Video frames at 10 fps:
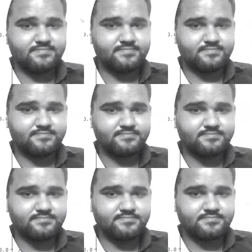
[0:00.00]

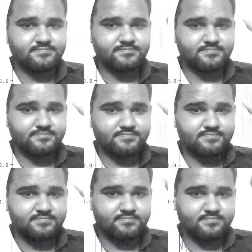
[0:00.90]

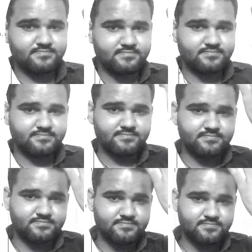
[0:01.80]

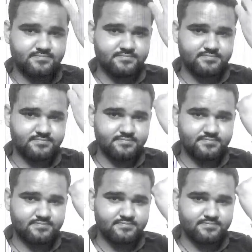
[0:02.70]

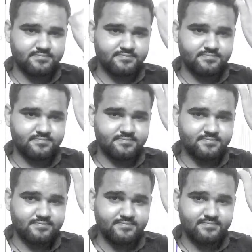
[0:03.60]

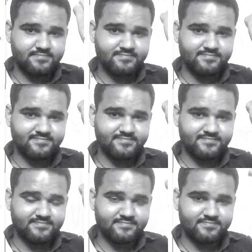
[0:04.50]

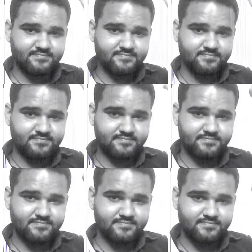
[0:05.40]

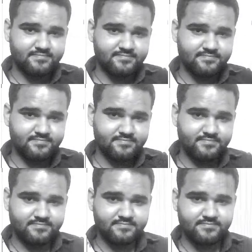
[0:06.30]

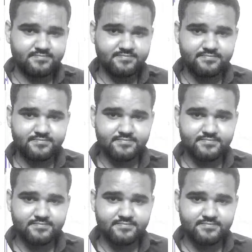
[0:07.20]
No one is speaking in this clip.